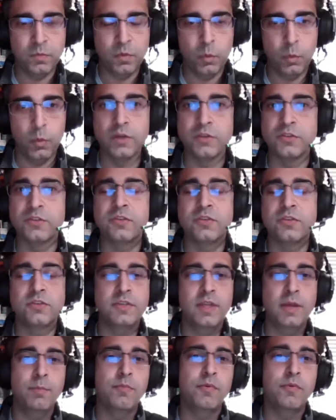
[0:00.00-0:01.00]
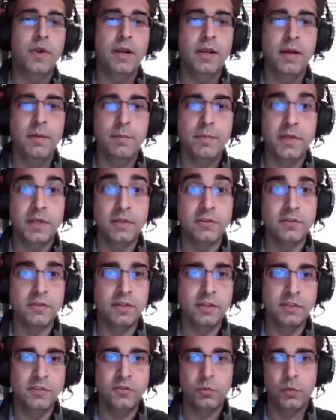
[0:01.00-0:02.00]
Well, step right up because
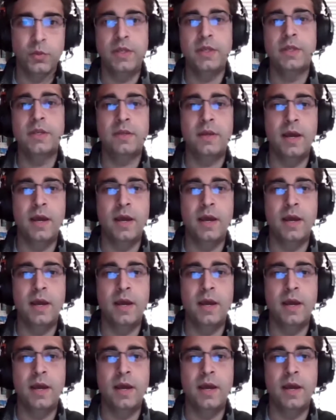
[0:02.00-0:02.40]
this week